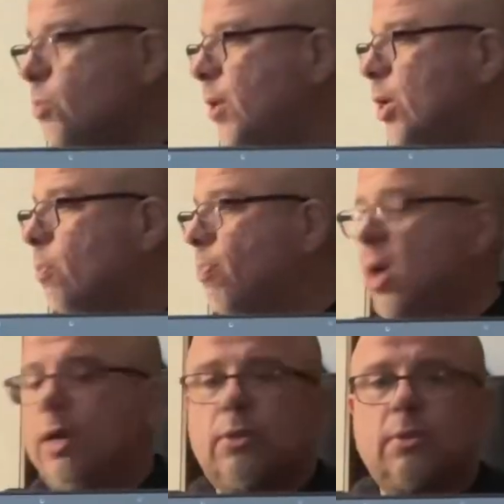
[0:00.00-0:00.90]
make good
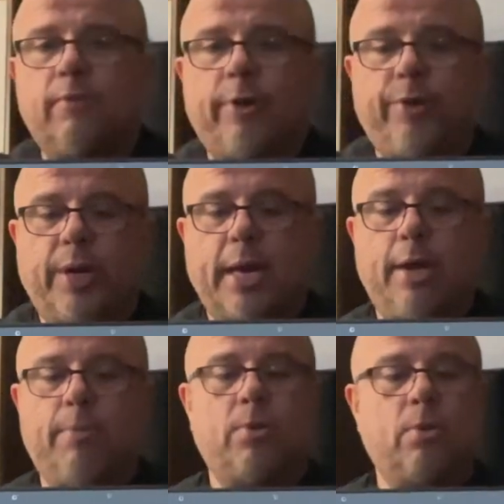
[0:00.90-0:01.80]
products, very
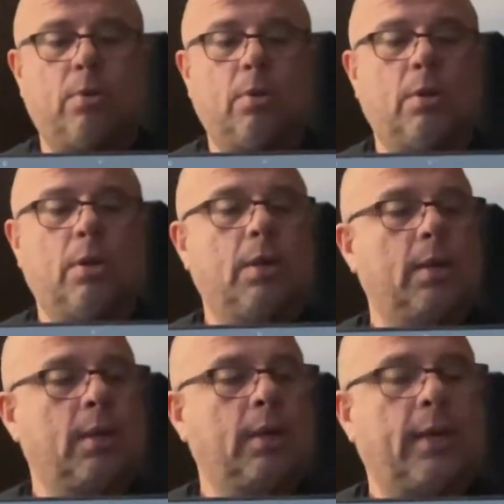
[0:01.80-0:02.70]
reliable.
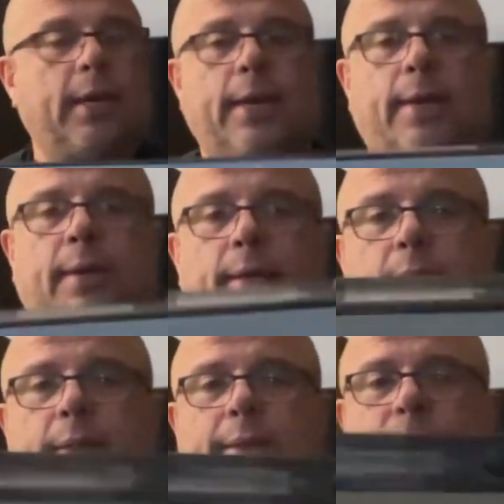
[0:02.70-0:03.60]
And
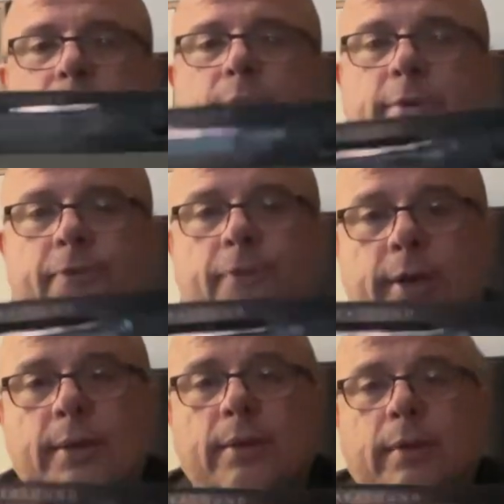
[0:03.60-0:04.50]
this is the front
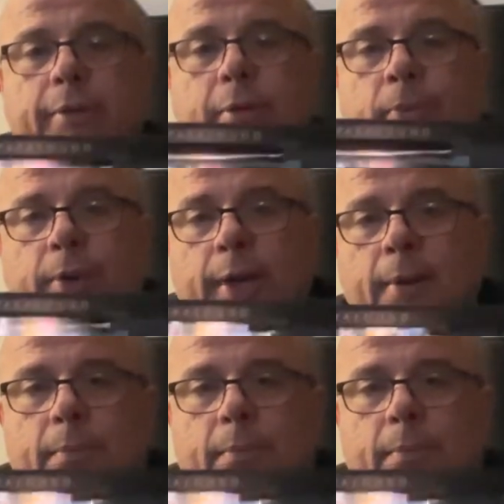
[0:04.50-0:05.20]
of the preamp.